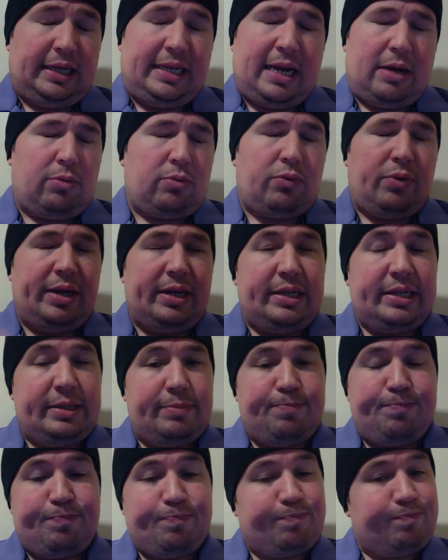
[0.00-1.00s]
Now, granted,
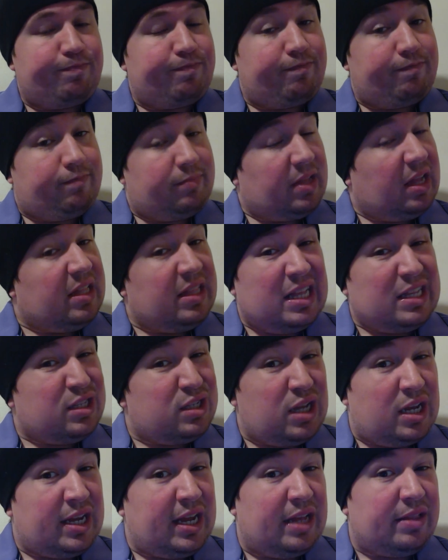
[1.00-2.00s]
that's
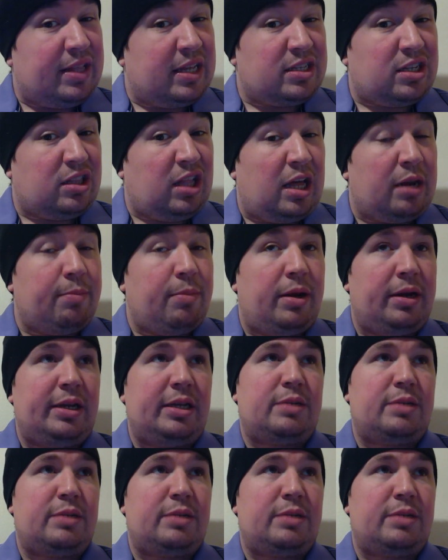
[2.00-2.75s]
again, that's a lot of money,